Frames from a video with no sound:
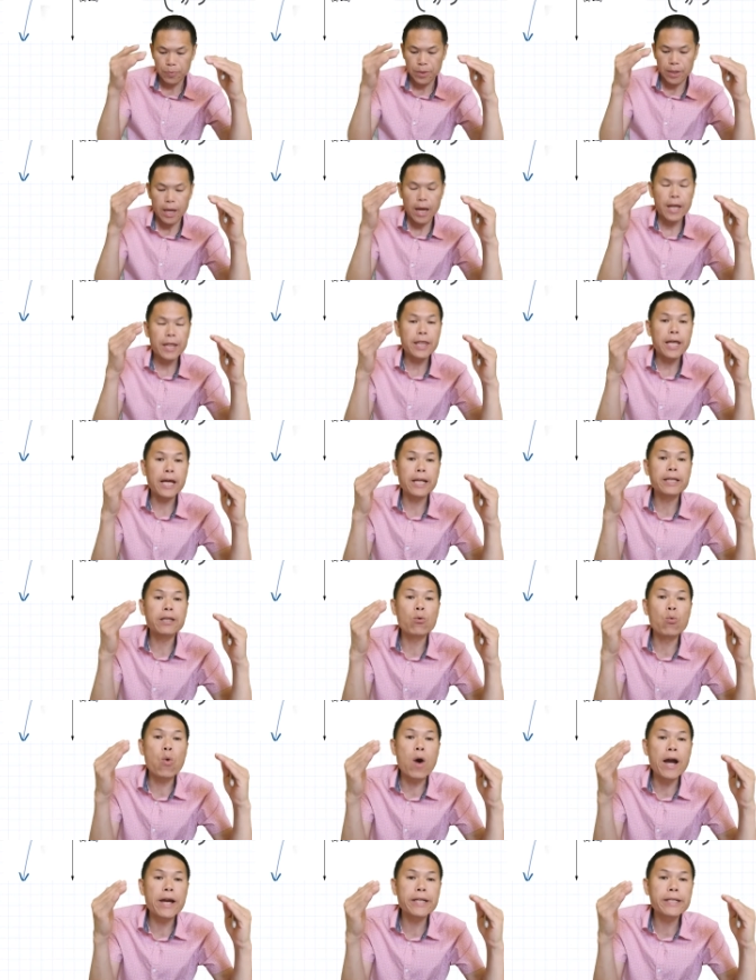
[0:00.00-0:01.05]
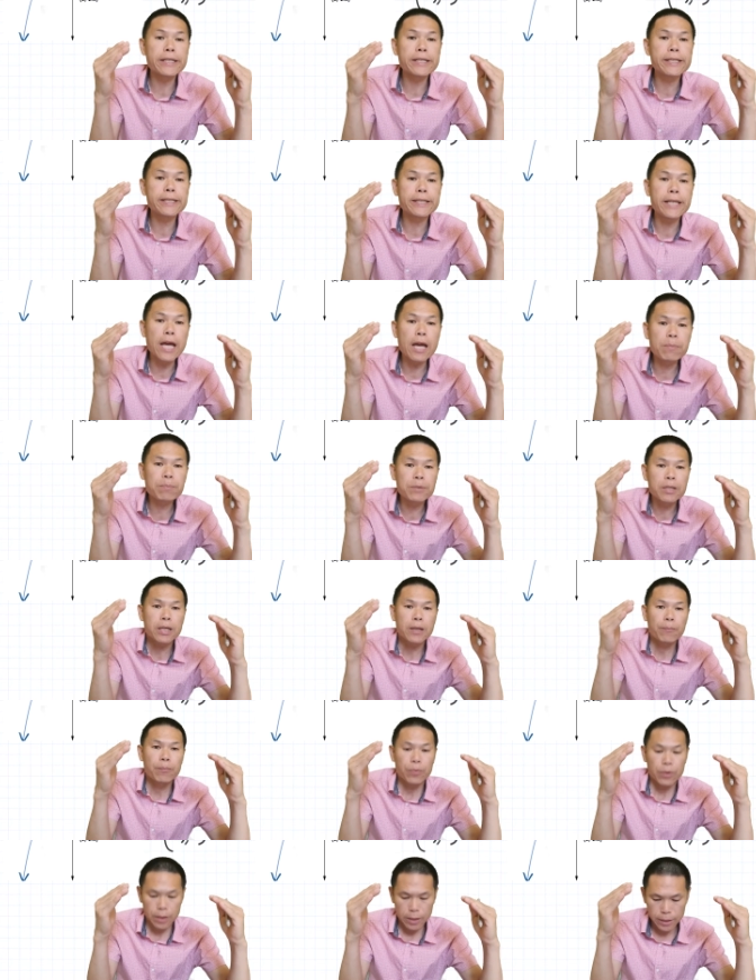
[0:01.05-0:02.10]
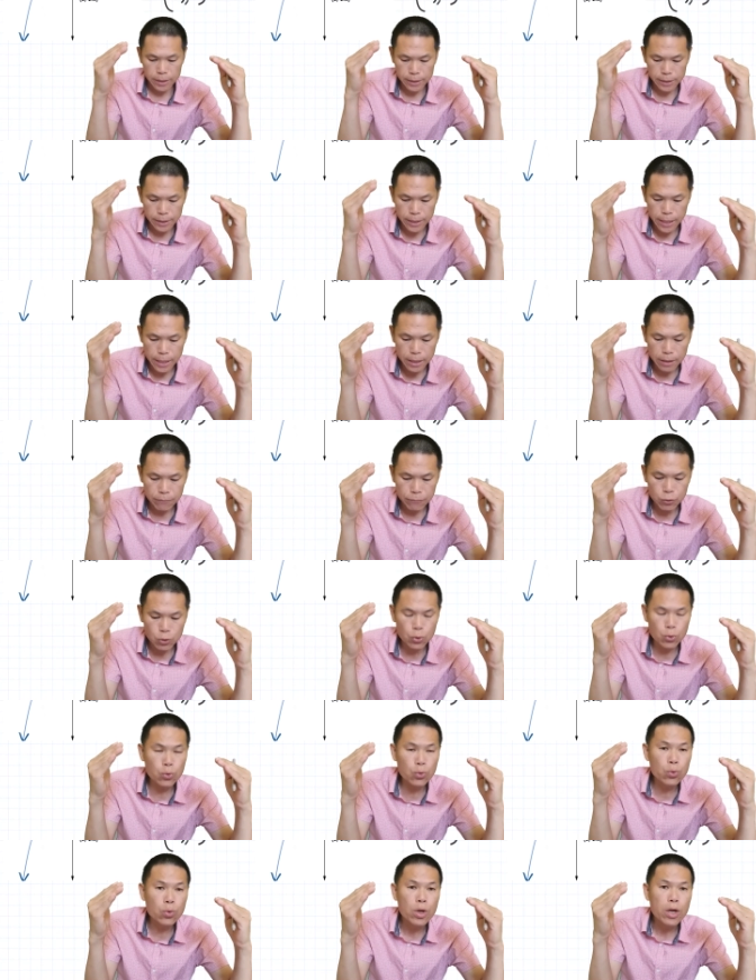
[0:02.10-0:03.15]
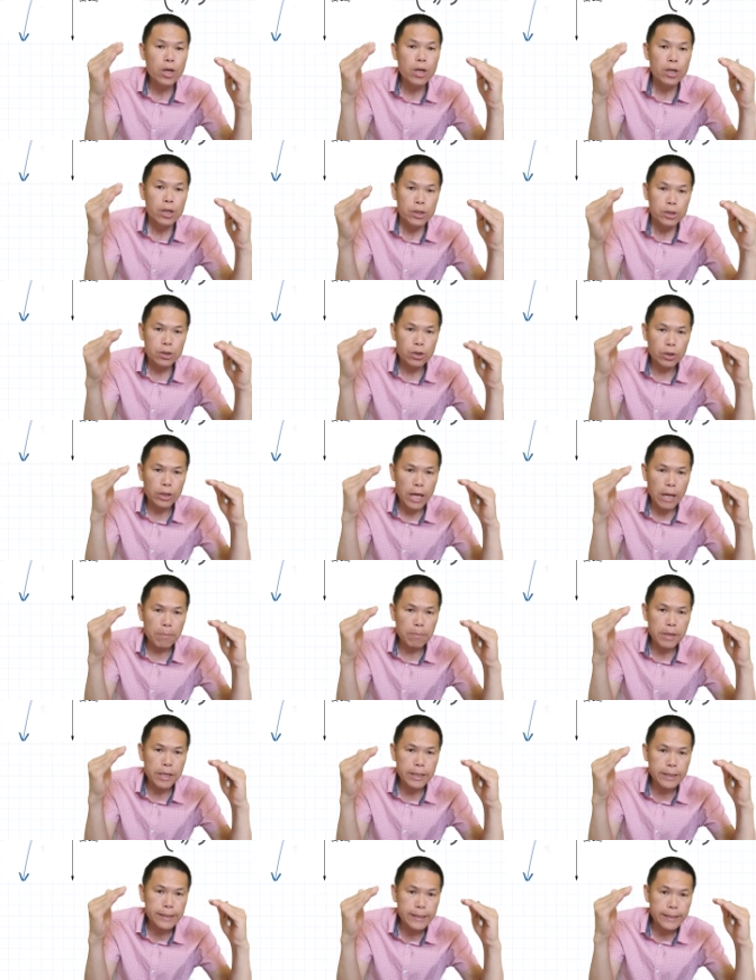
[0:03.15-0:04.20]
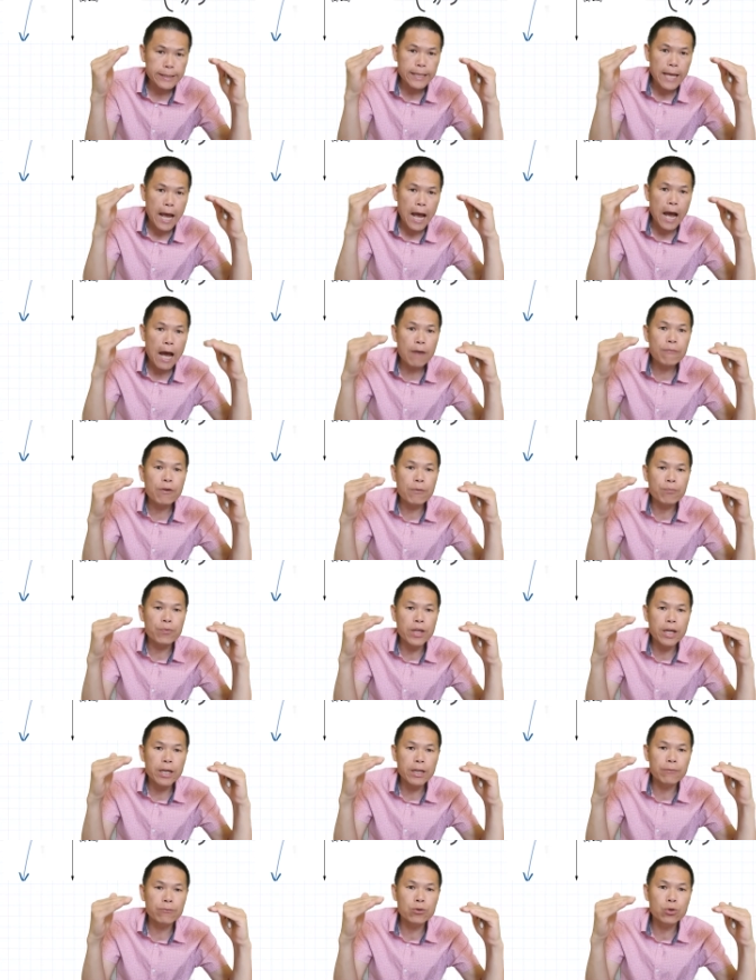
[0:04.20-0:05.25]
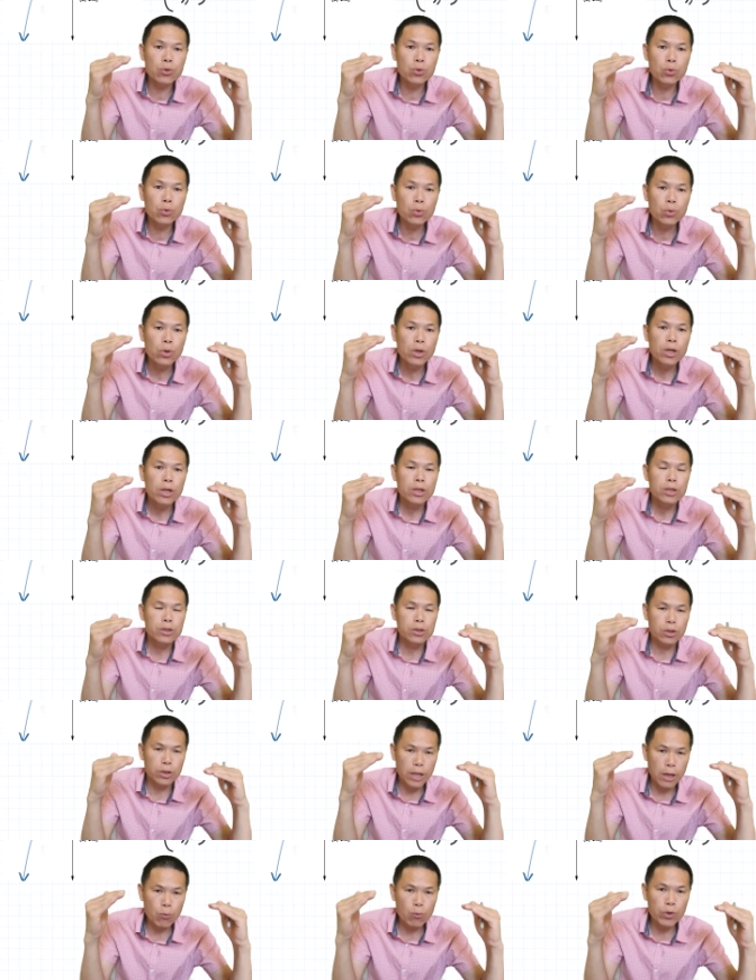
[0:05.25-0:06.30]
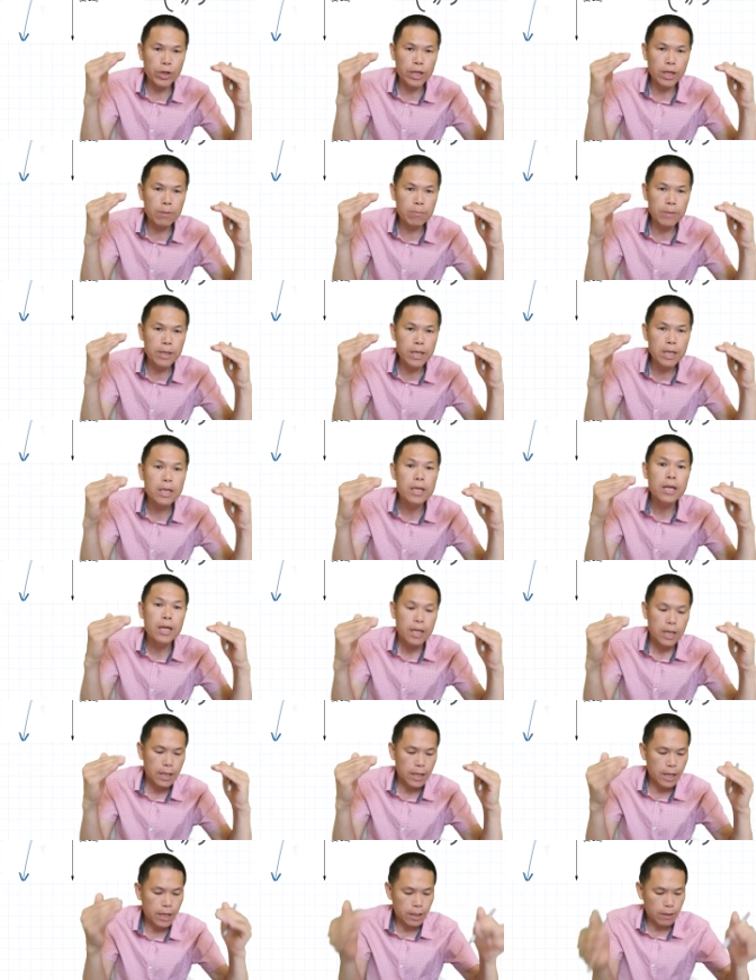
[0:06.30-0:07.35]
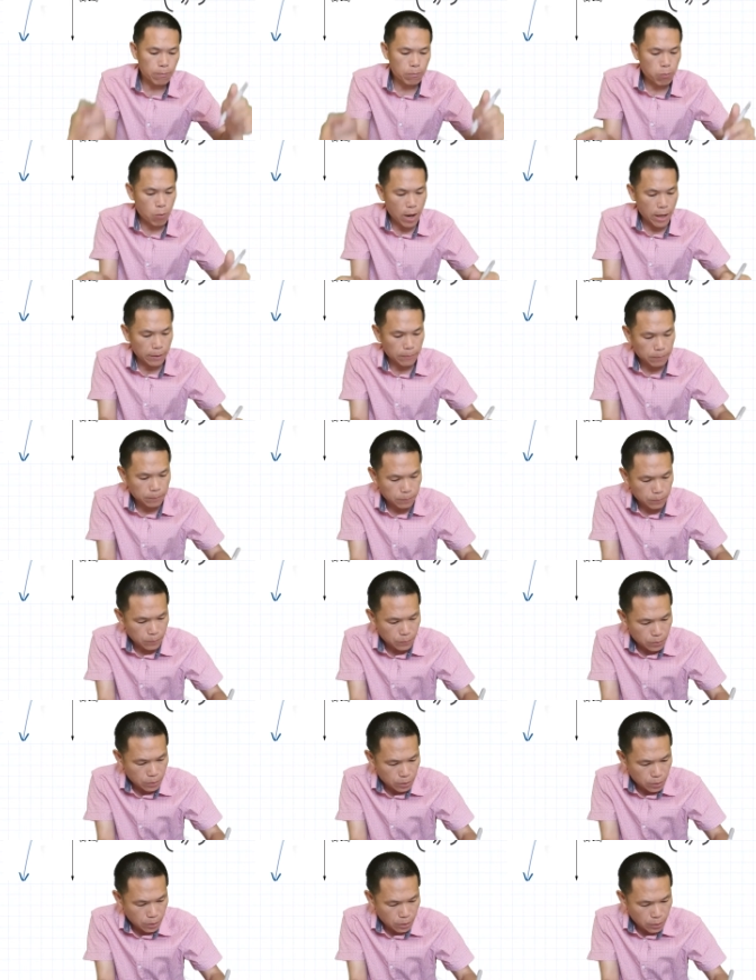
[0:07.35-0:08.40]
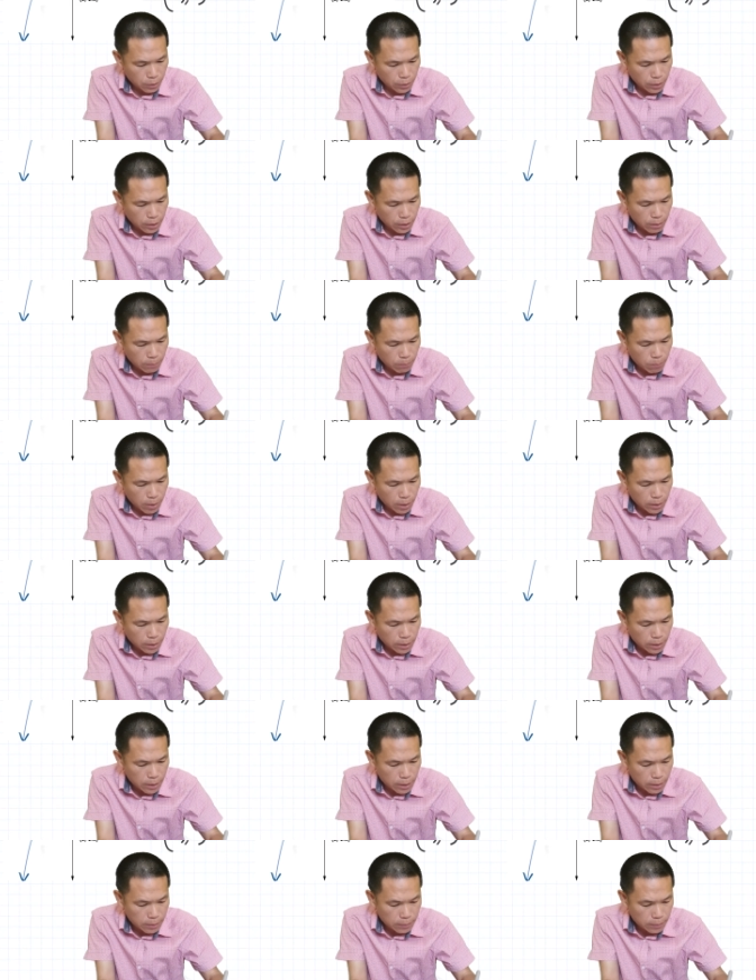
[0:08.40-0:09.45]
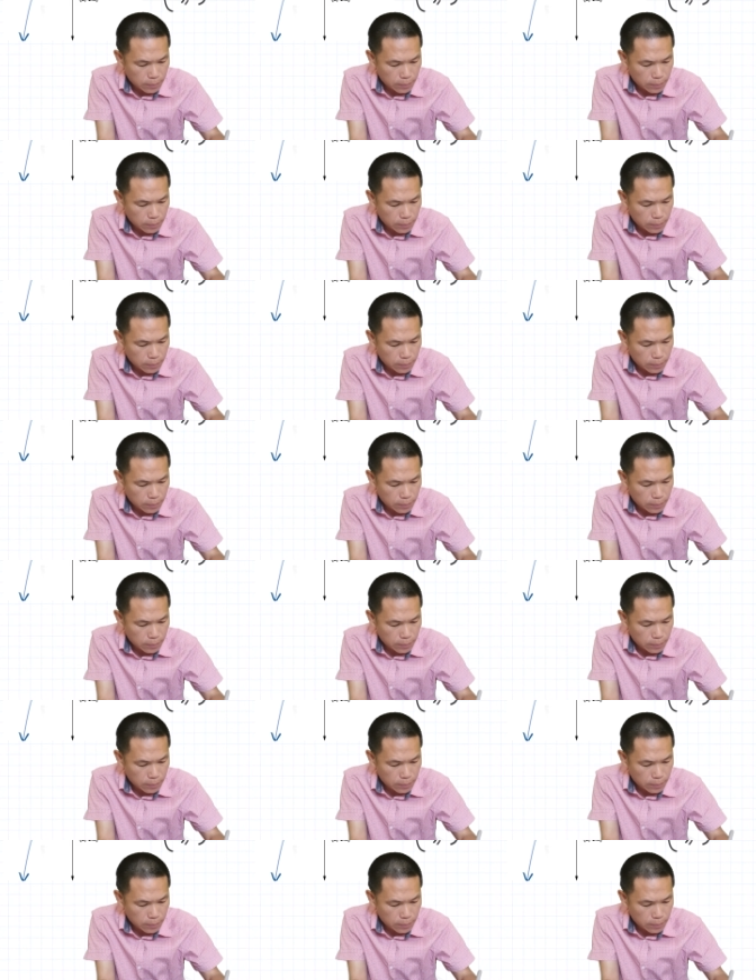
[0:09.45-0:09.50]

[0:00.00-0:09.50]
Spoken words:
And then the y-intercept is negative 2. So that means it's half of negative 2. So that will give me negative 1. So negative 1 here.